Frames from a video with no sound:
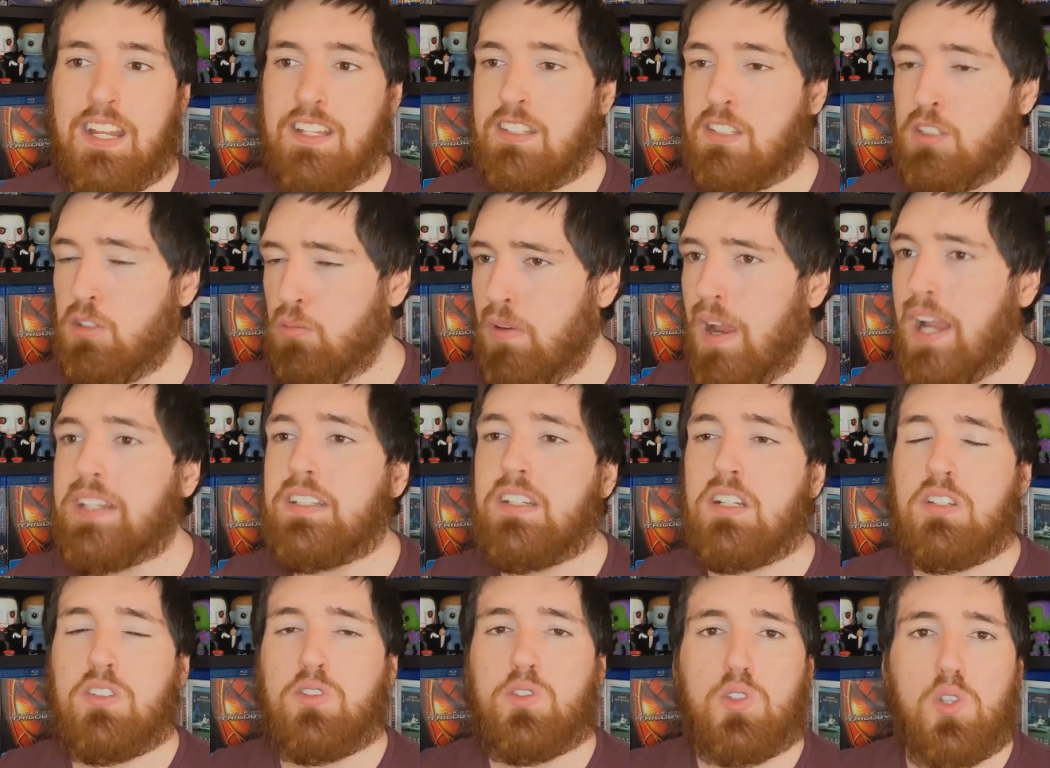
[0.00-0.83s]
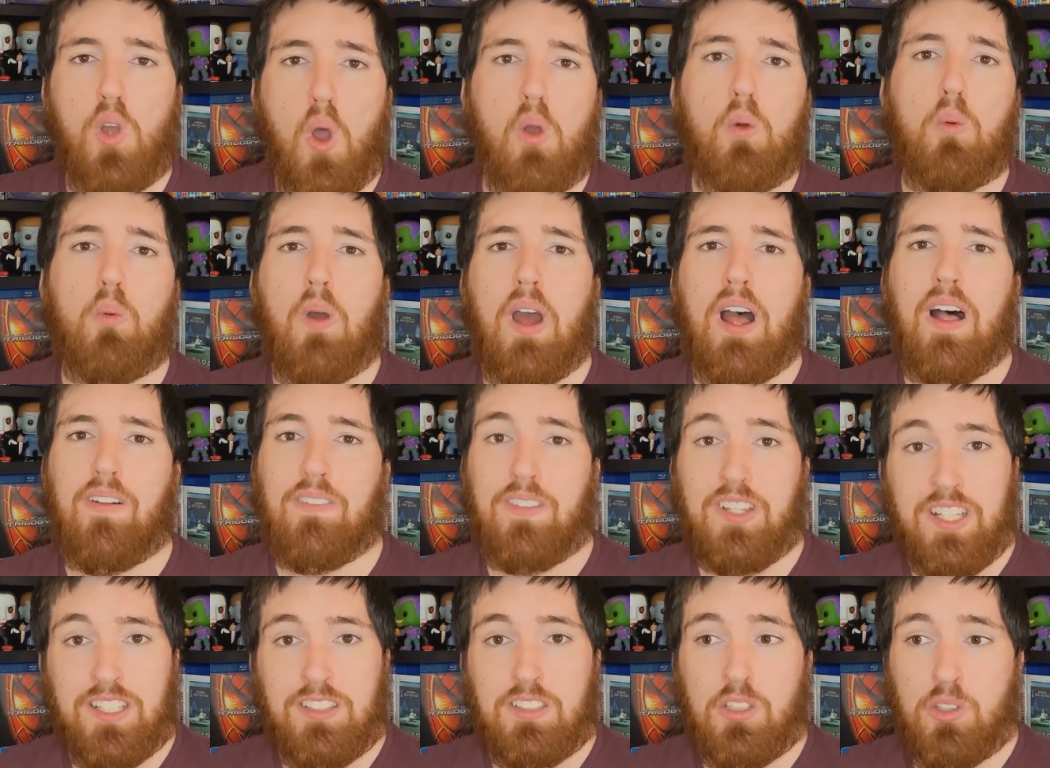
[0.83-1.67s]
It's directed so
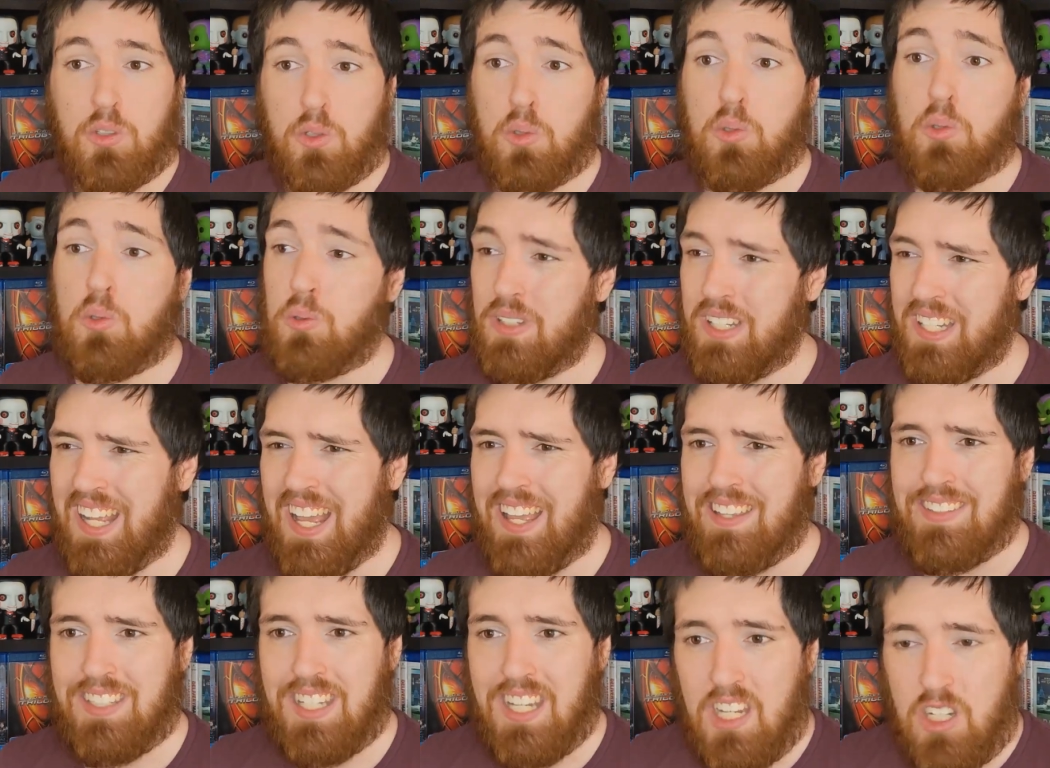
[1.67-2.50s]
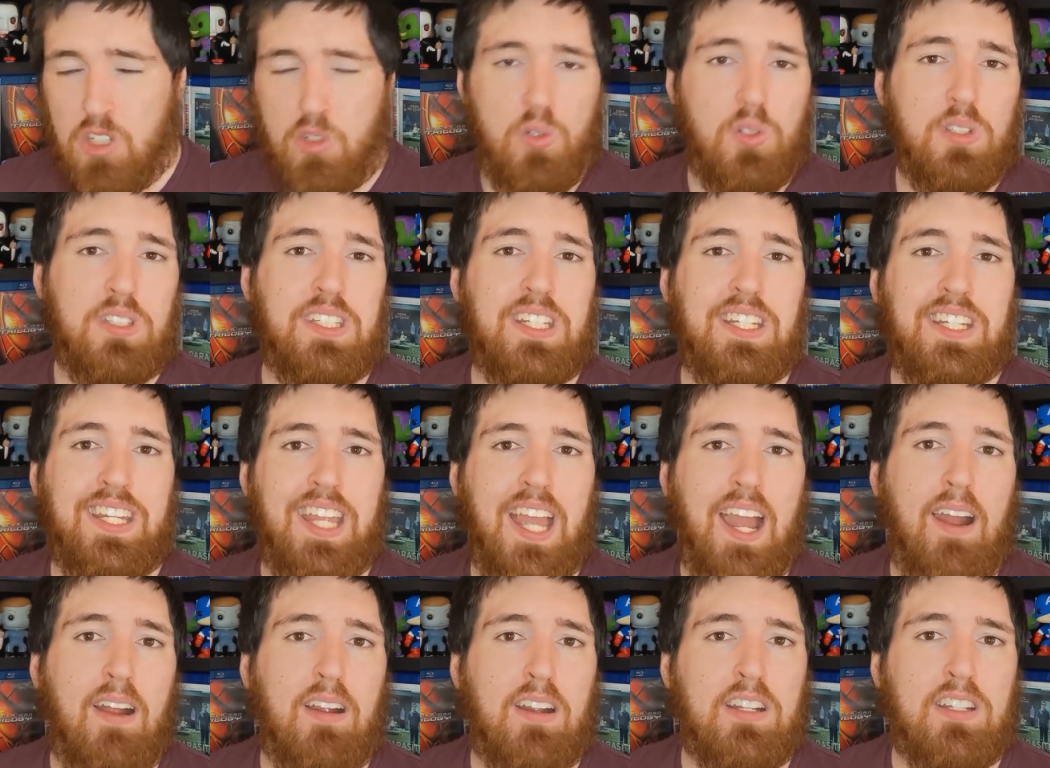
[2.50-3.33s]
well. It's cool. It has interesting
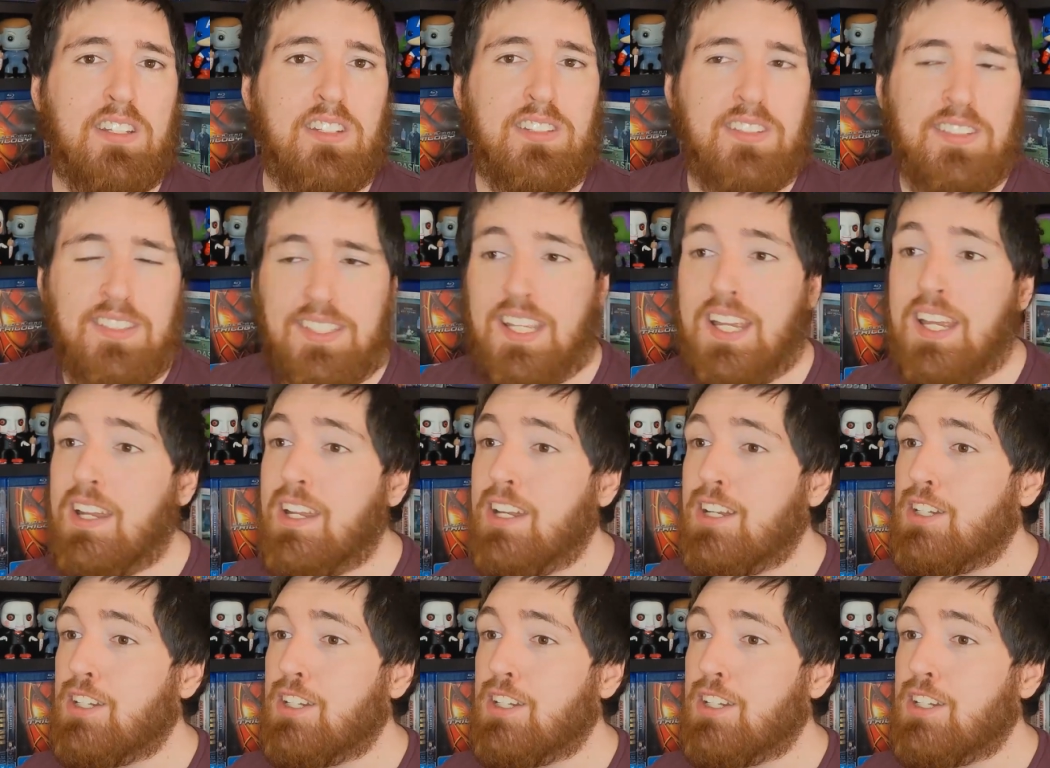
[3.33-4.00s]
characters.